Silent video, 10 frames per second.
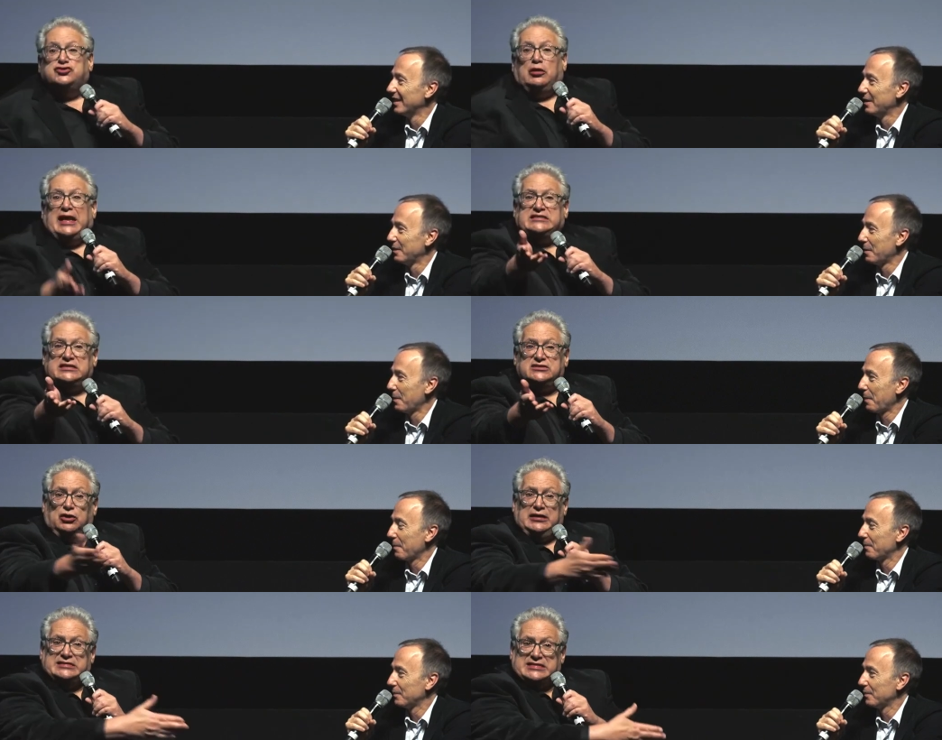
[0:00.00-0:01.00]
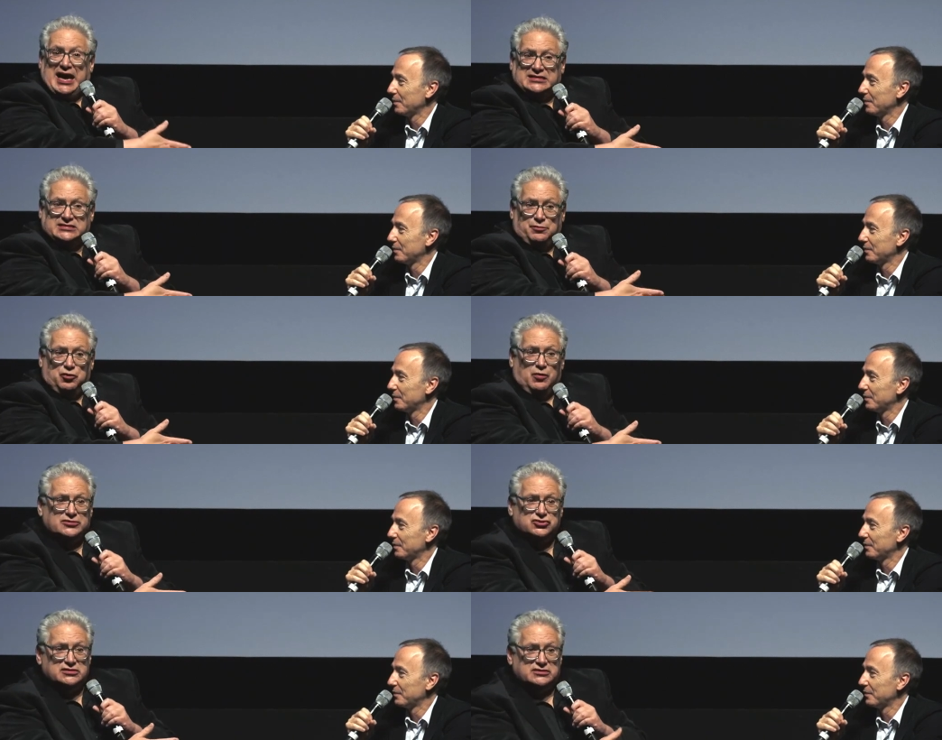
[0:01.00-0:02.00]
Speaker 1: So let's so let's ask some
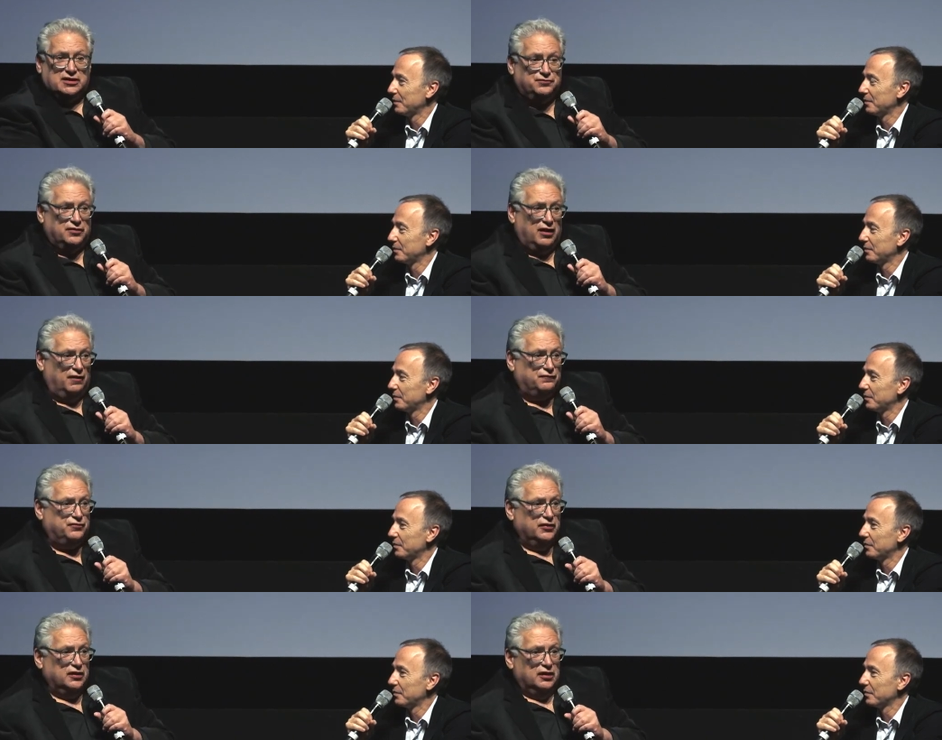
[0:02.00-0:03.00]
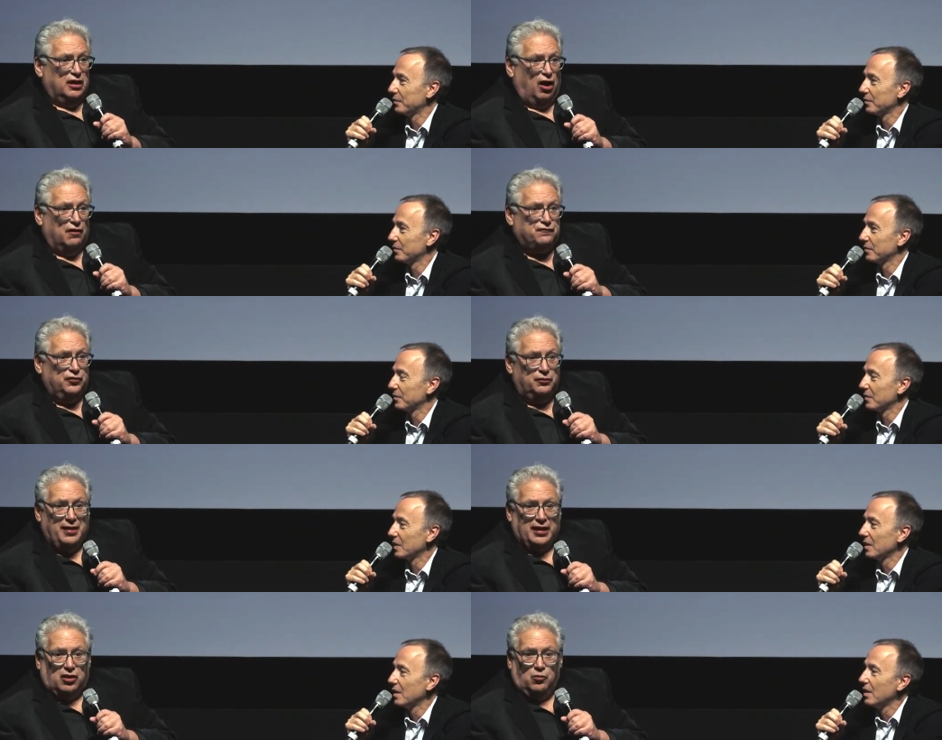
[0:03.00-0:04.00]
questions of of our
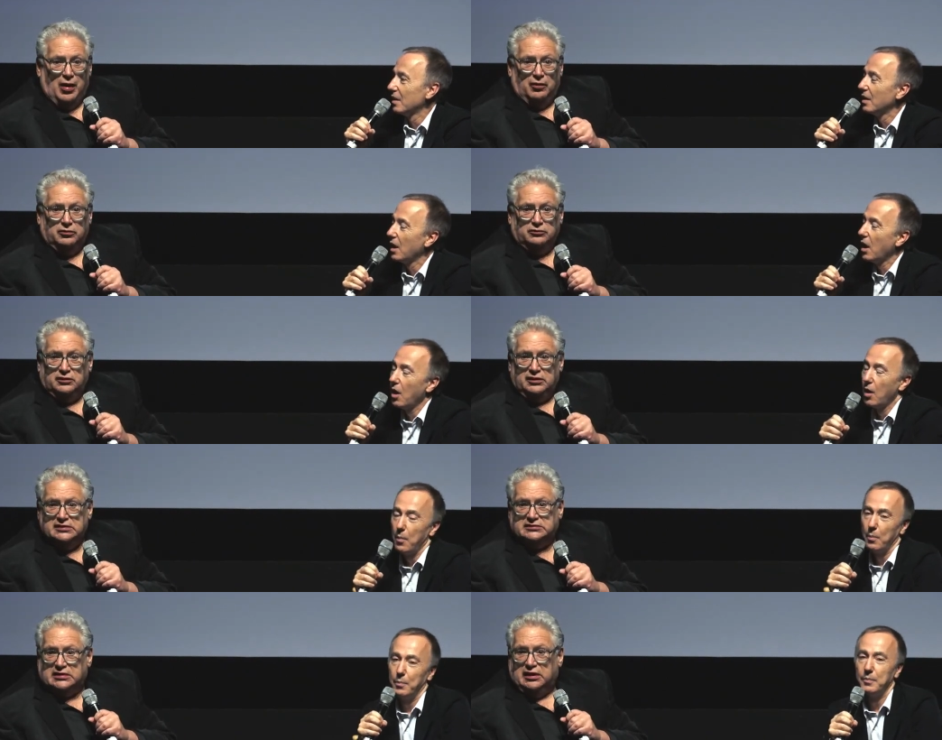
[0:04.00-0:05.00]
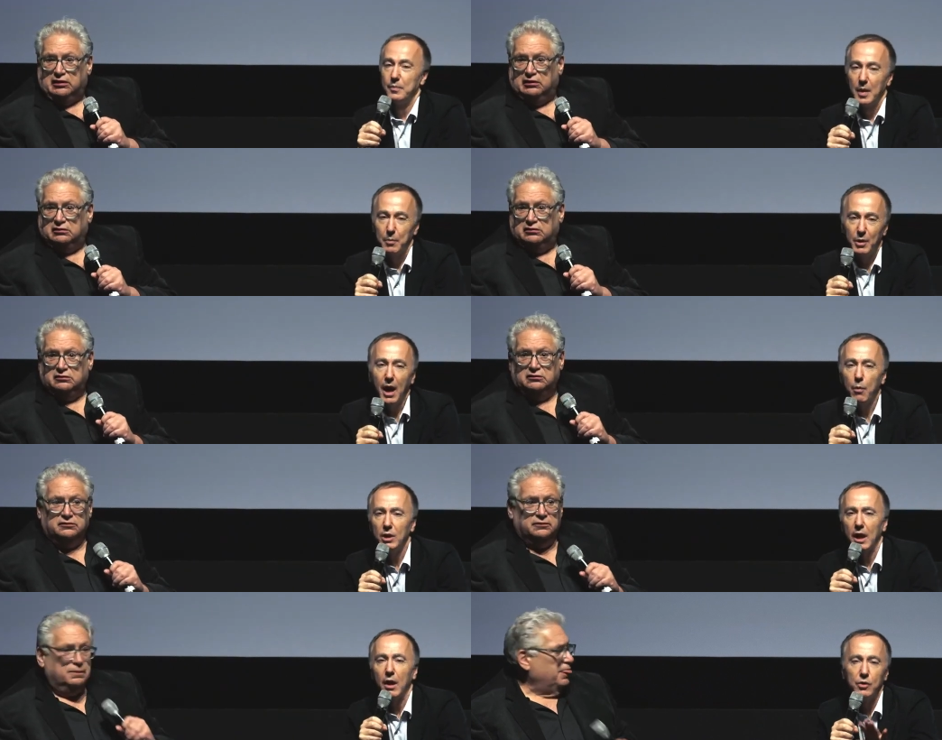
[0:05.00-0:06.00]
filmmaker while he's here. But I
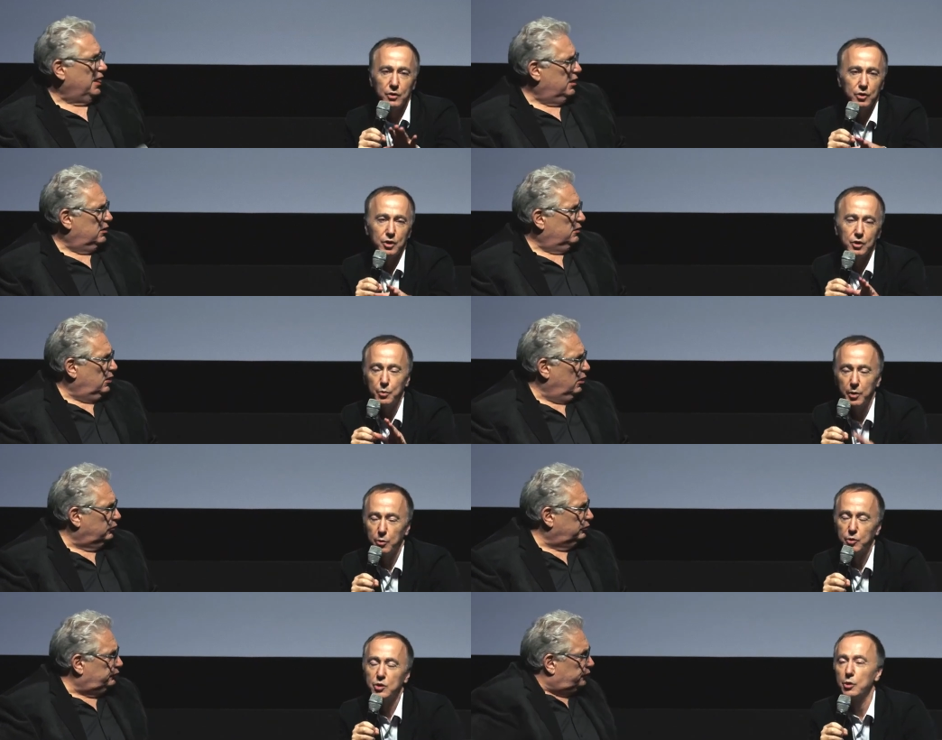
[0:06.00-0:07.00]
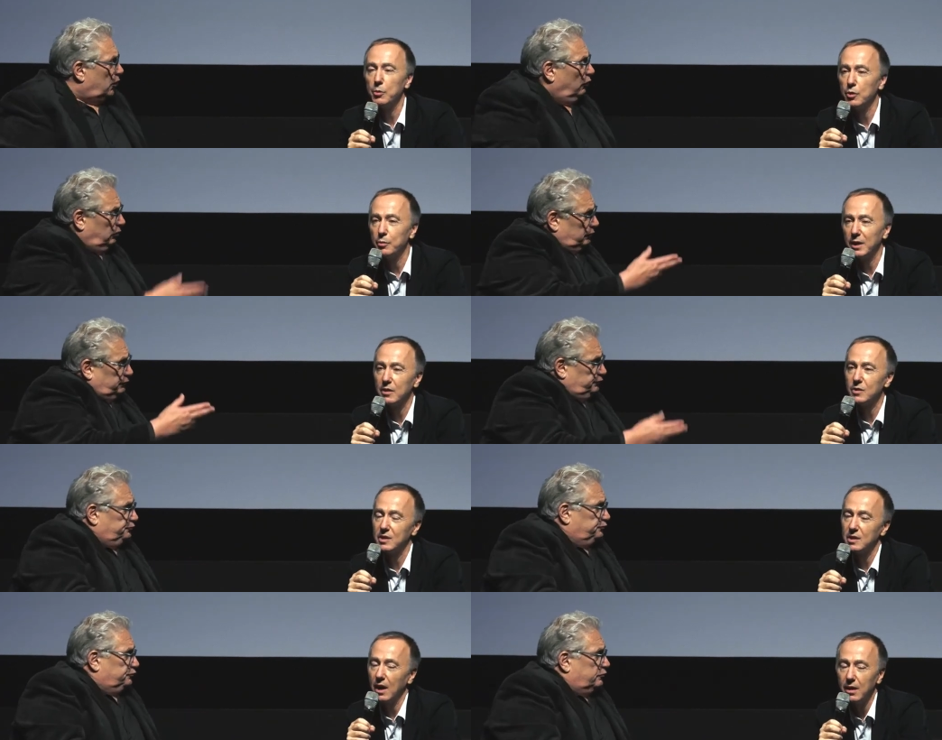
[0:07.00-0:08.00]
would like
Speaker 2: also just to pay tribute because
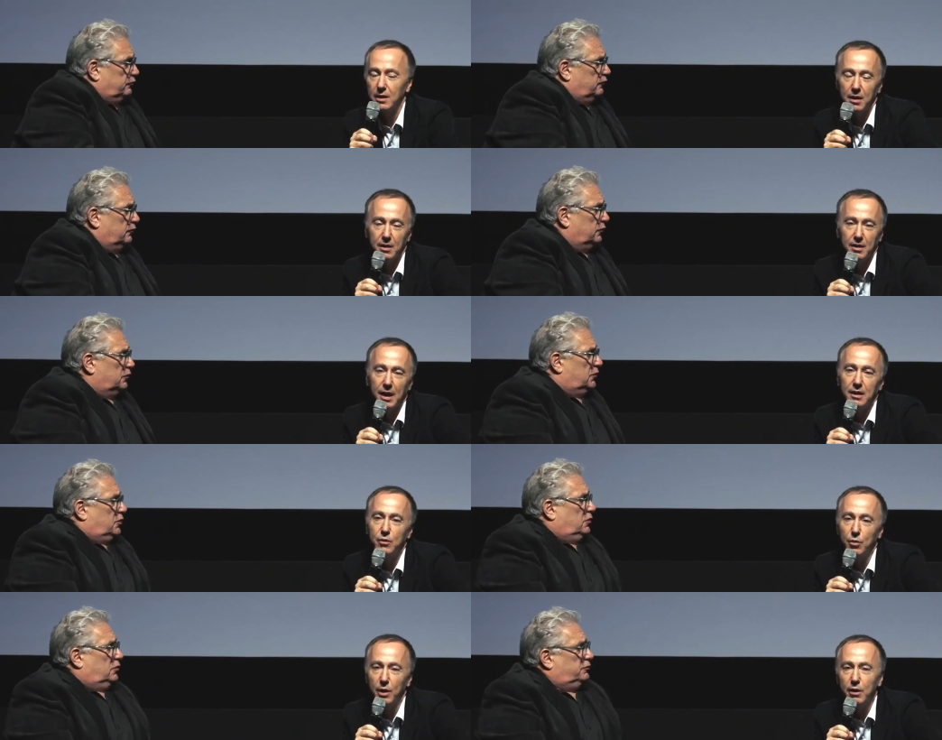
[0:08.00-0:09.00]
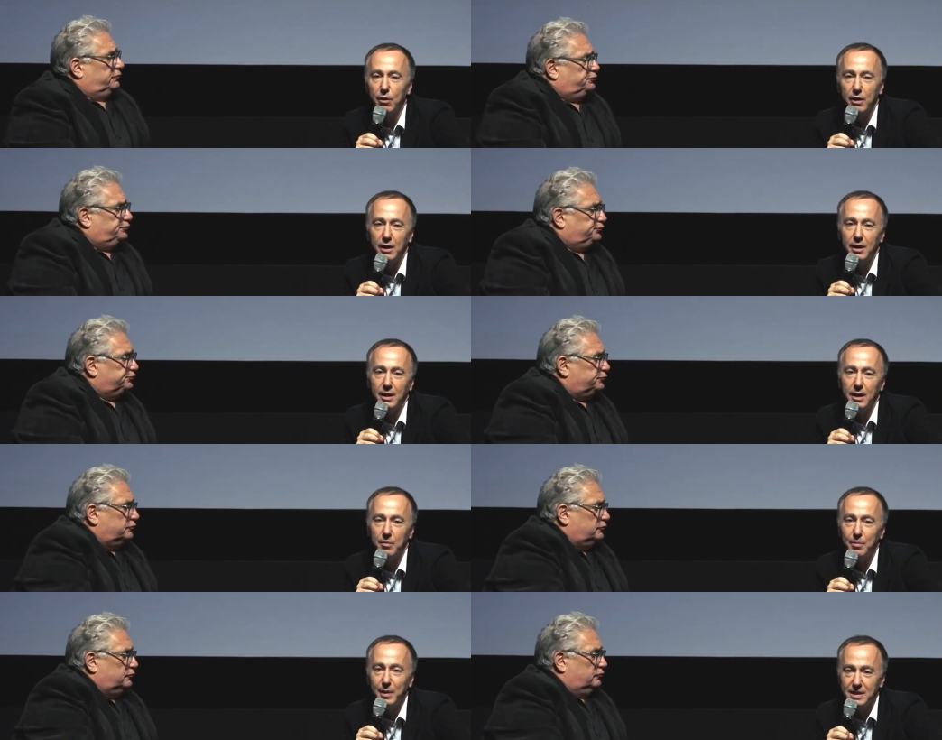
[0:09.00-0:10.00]
Diana and Gregory
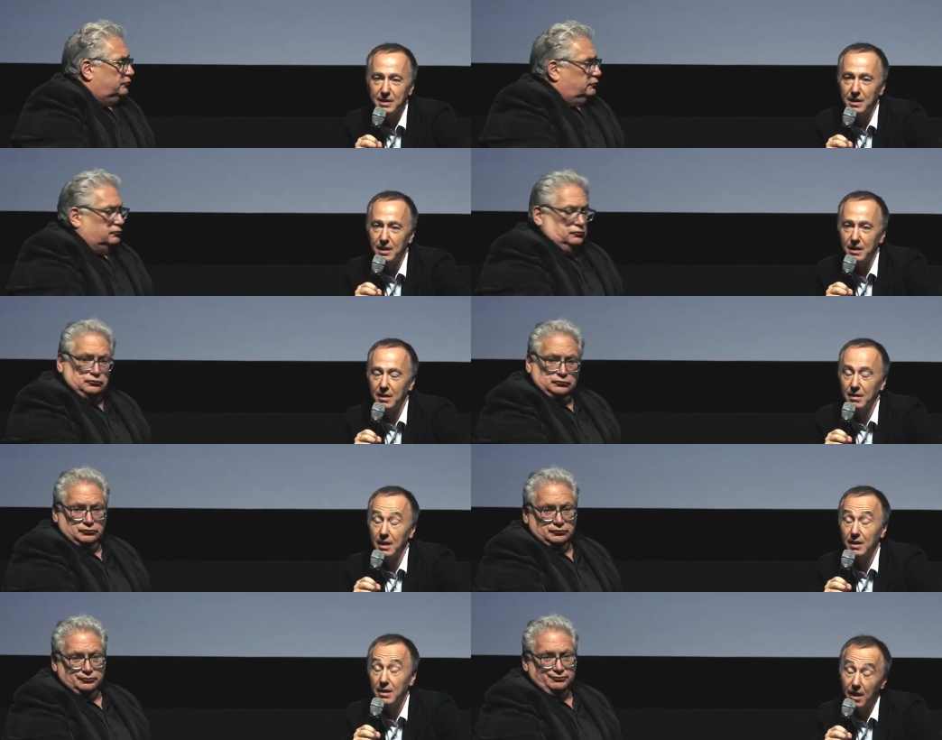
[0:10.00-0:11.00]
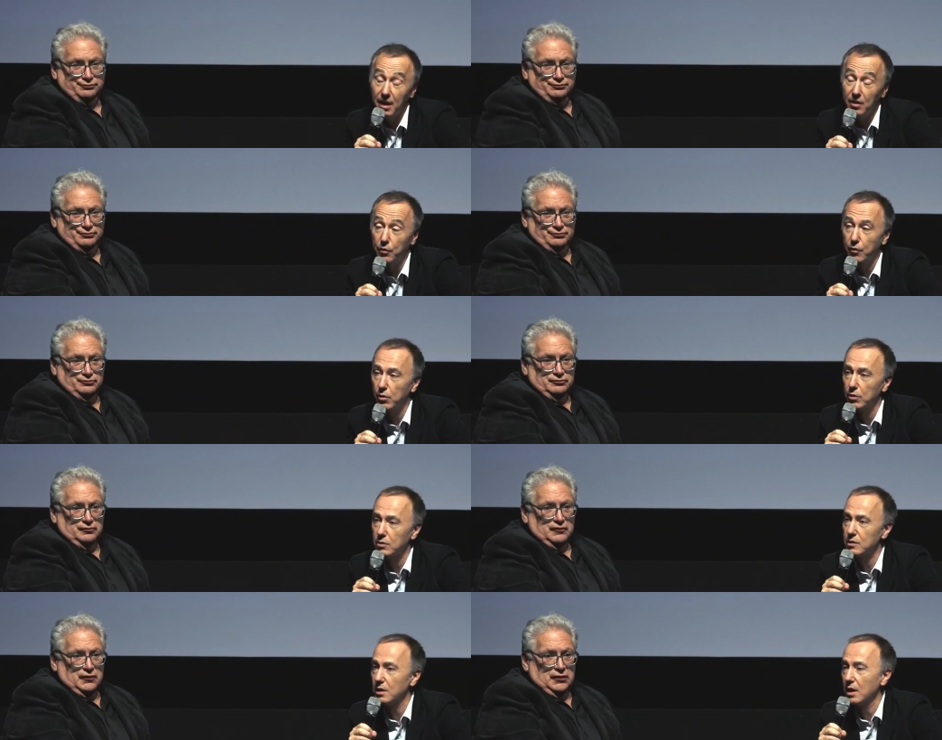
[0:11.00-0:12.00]
and Betsy and Kate, of course,